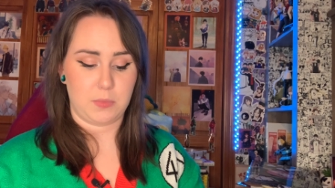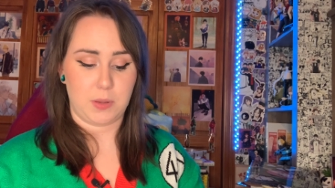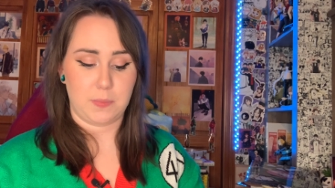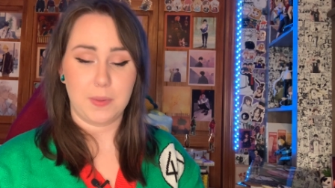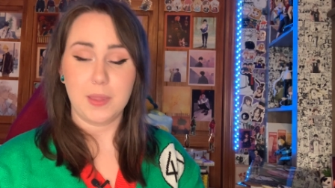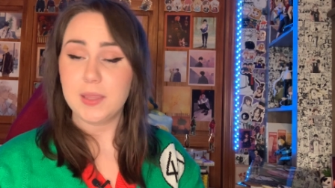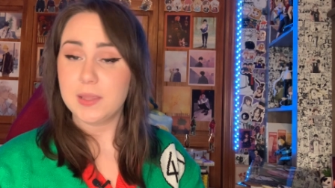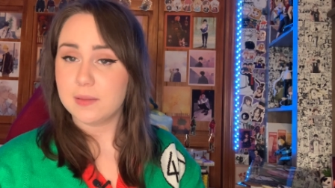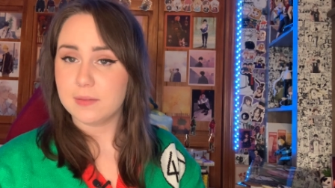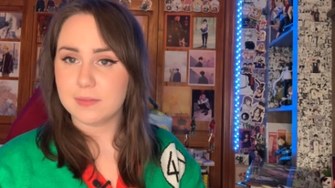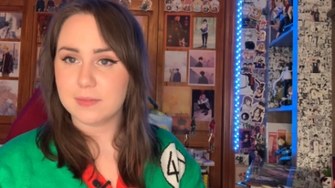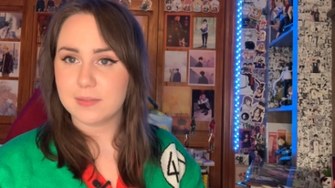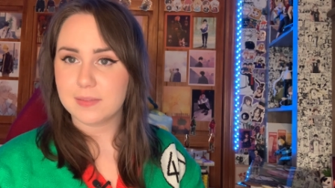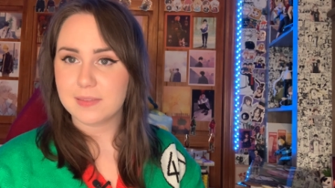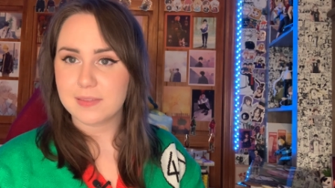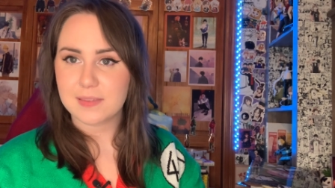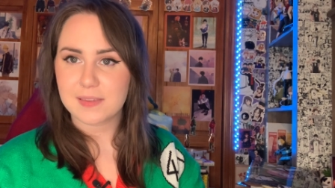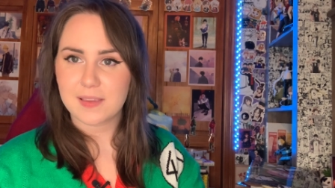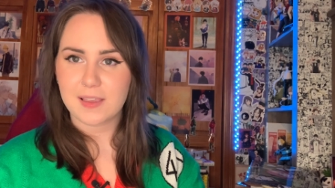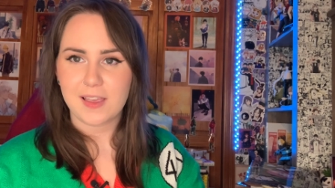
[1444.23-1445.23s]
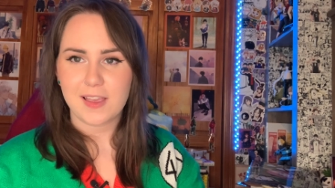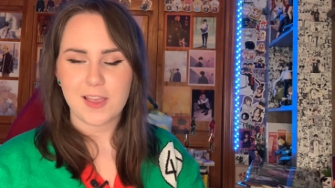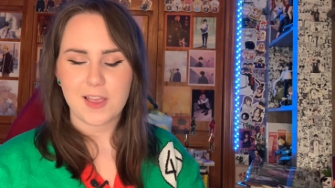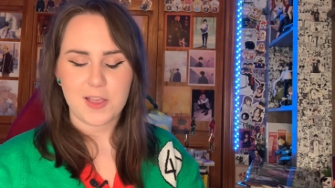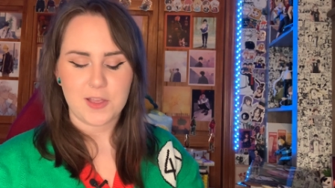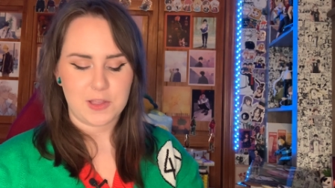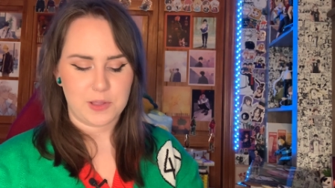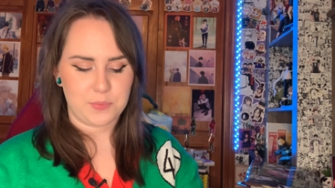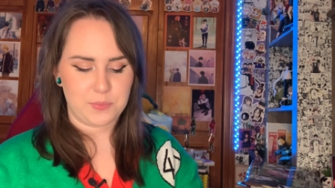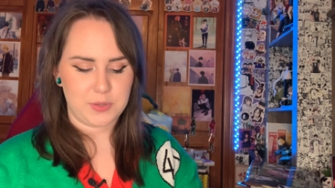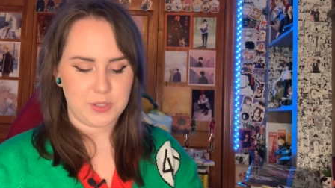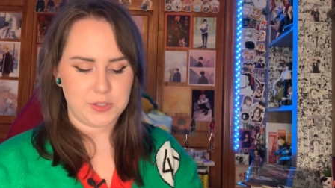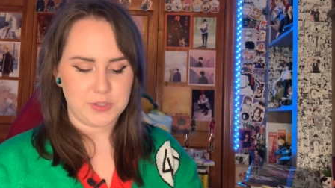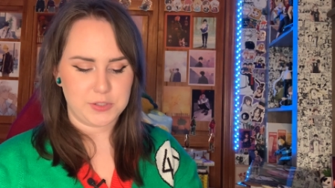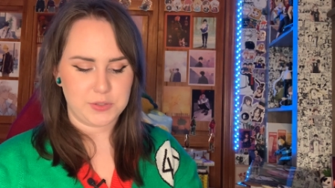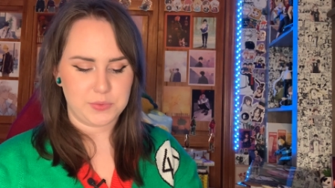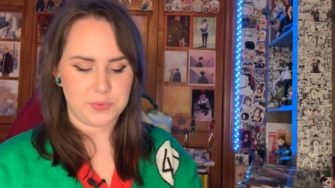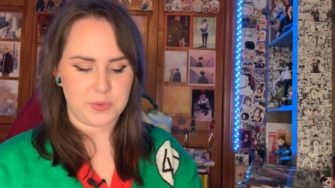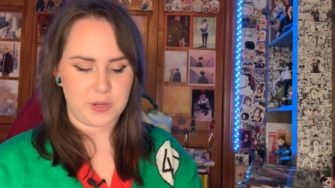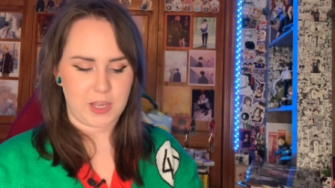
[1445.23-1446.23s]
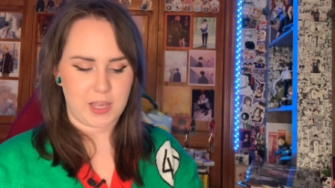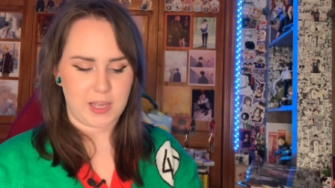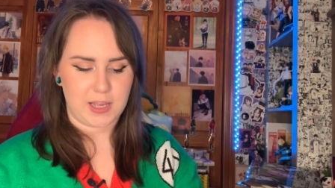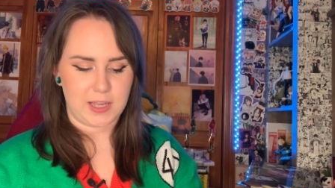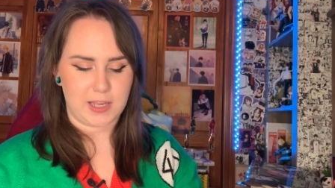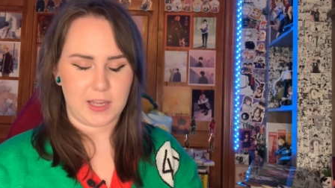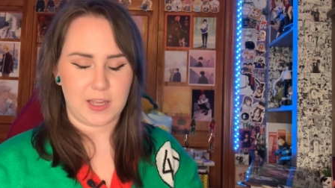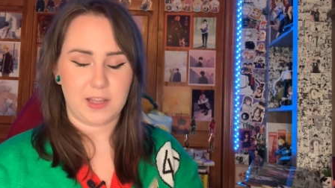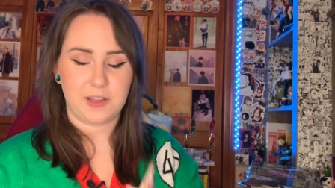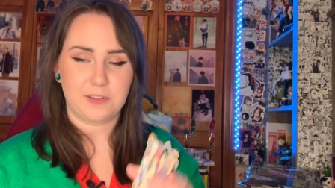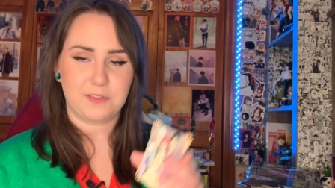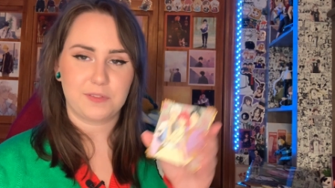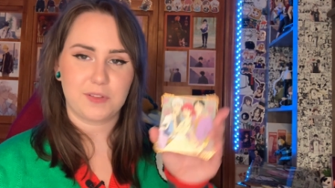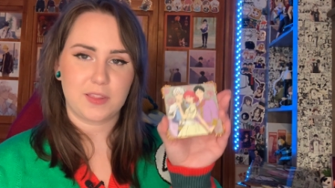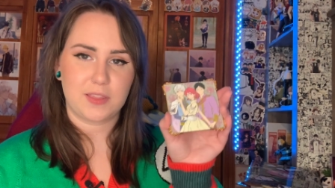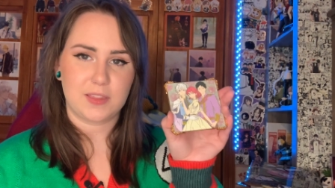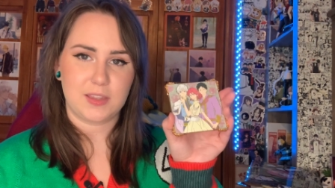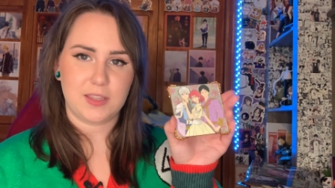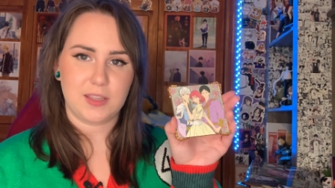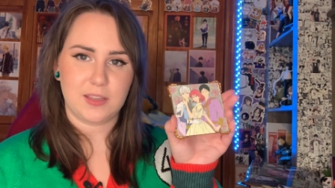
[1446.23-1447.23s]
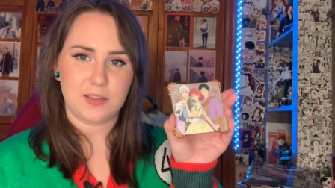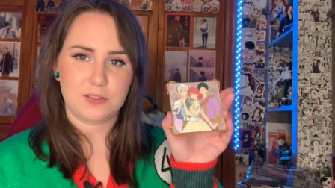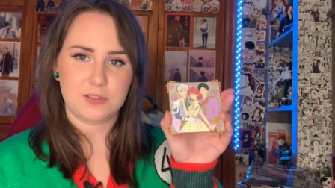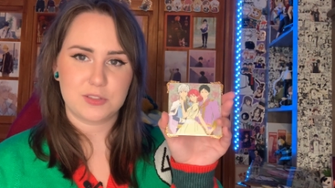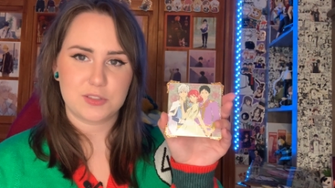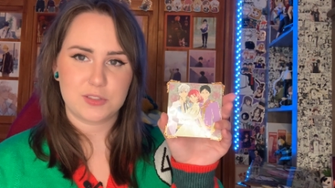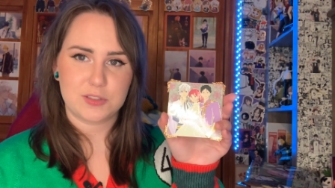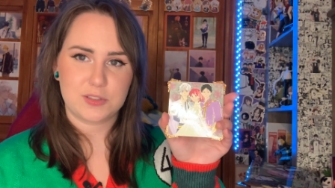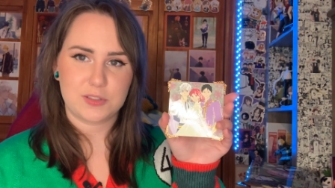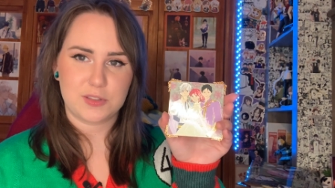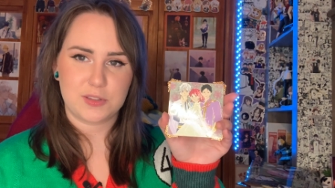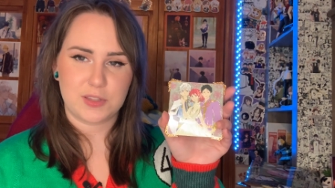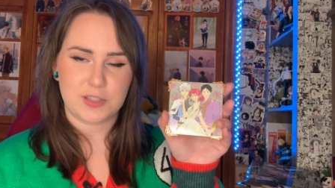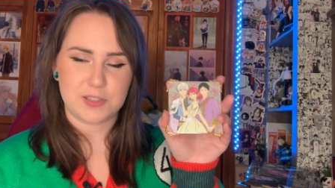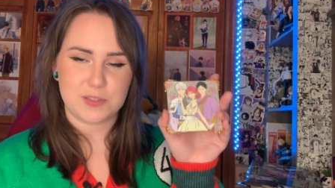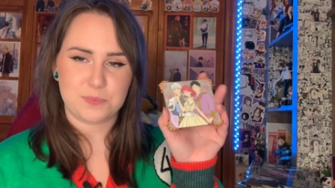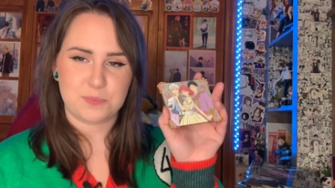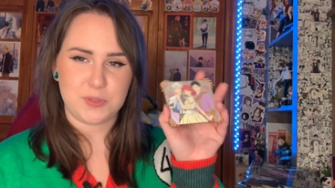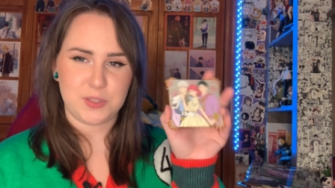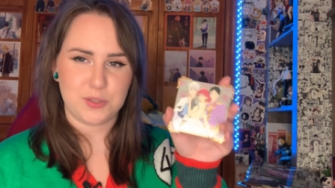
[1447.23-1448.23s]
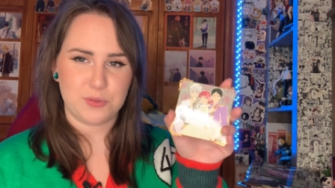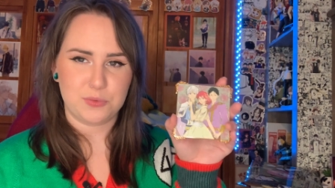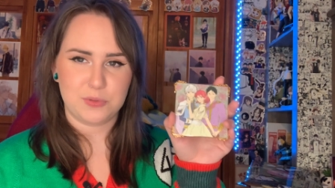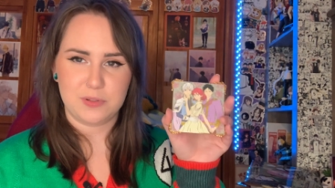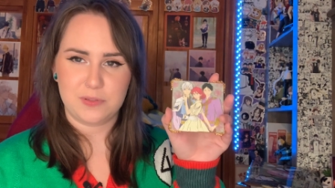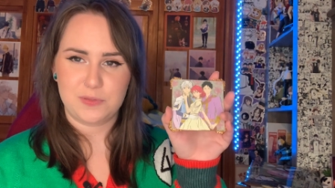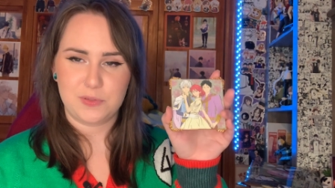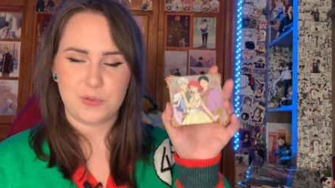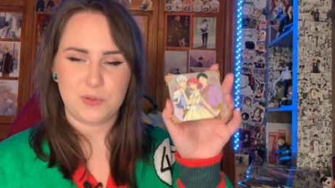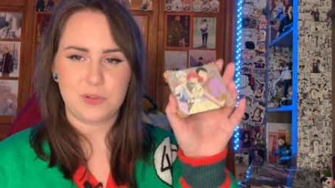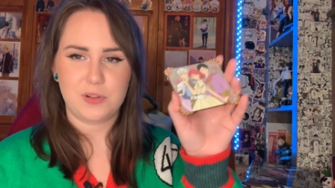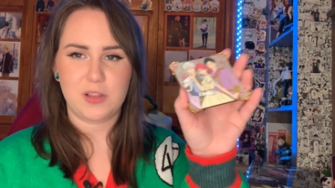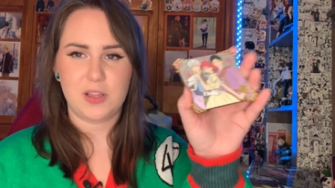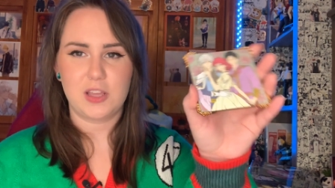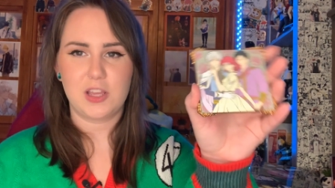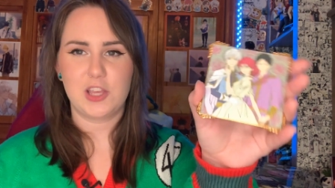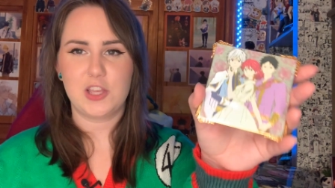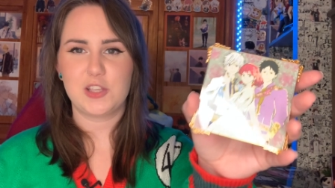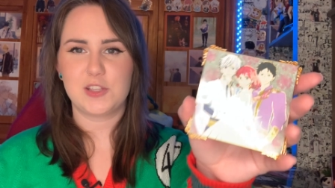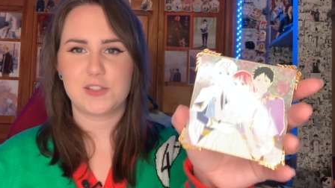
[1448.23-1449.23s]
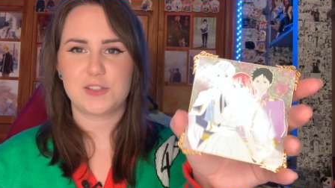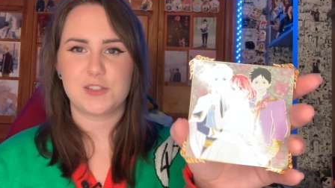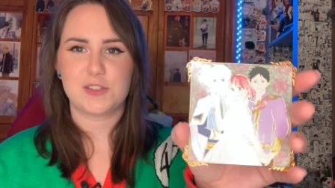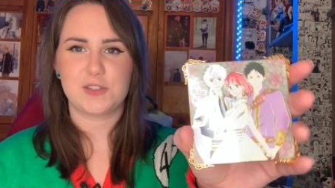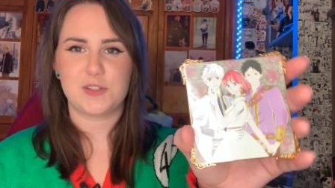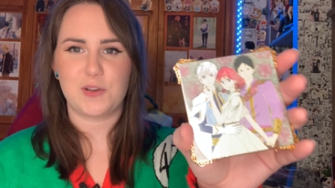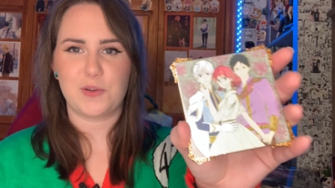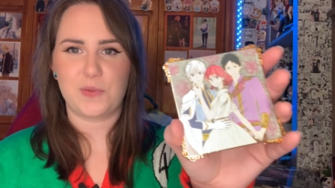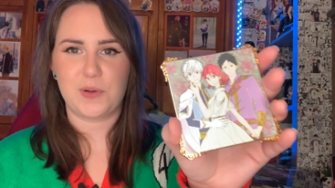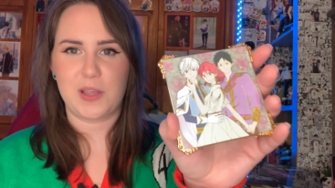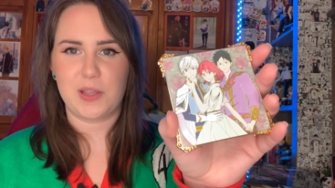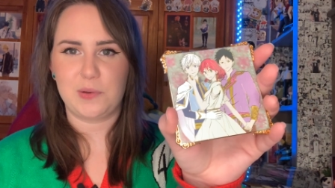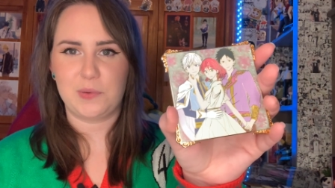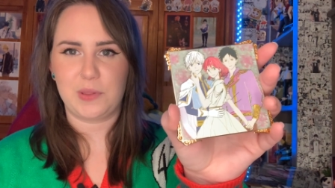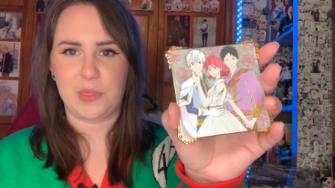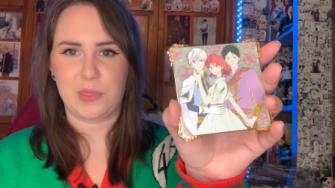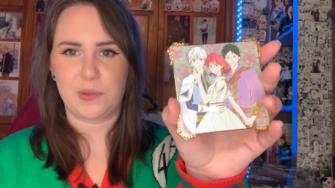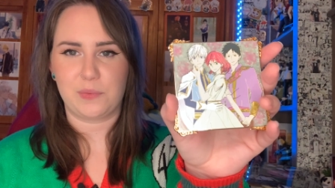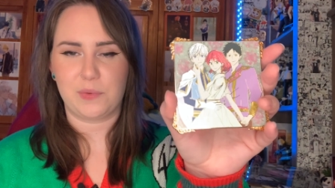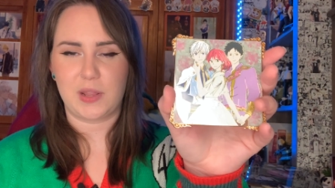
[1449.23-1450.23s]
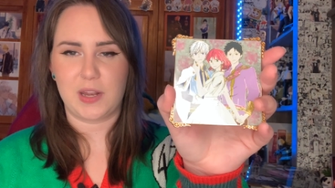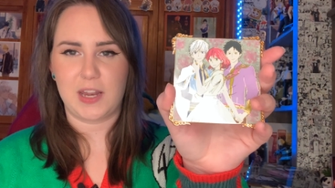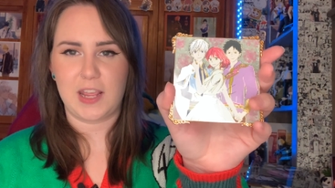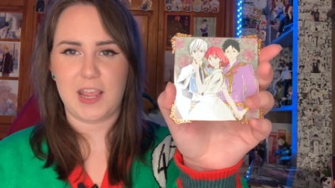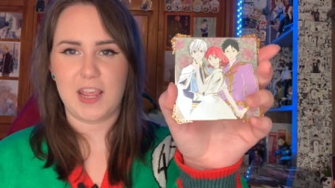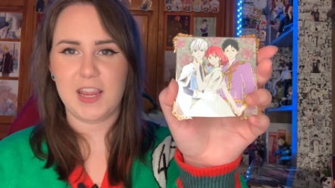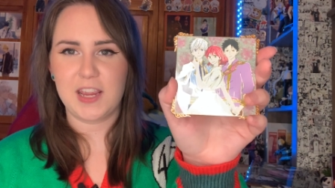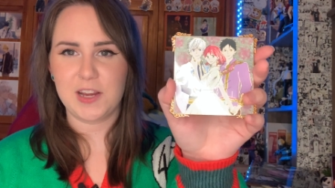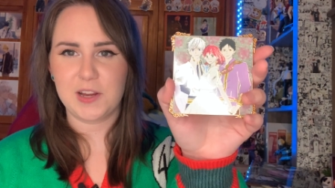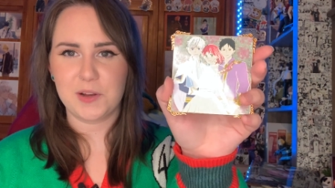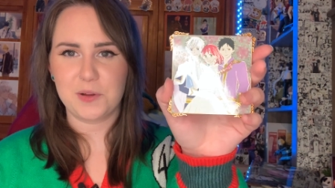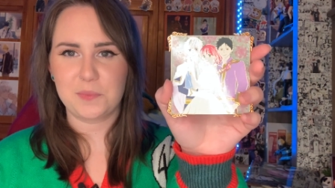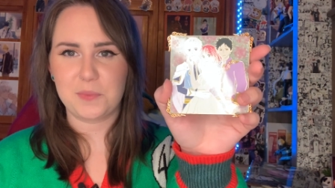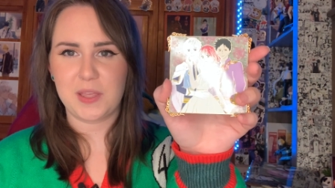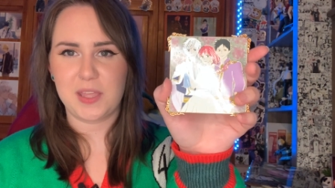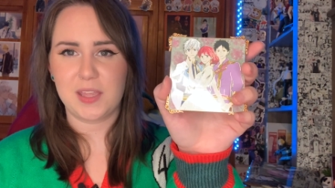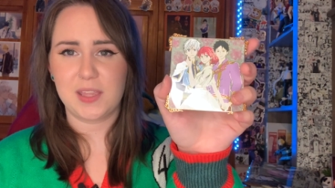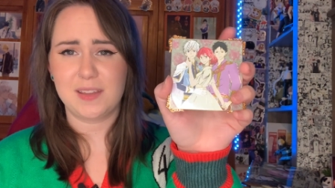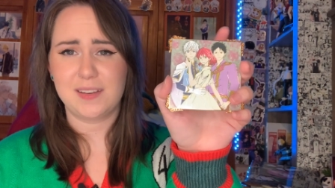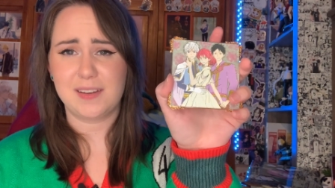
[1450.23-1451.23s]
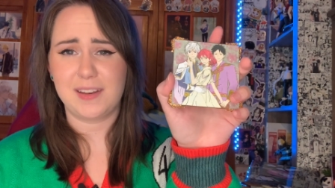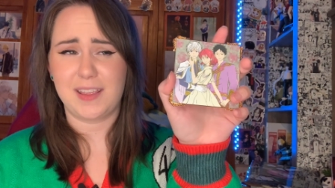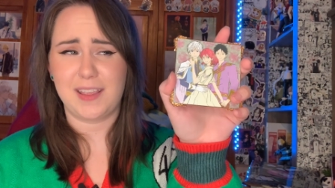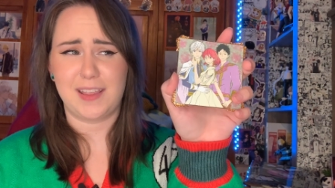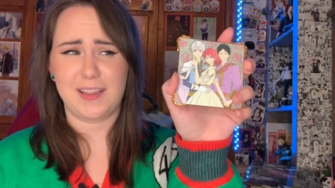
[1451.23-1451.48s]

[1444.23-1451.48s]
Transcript: pins, we do have the, this beautiful Snow White with the red hair pin.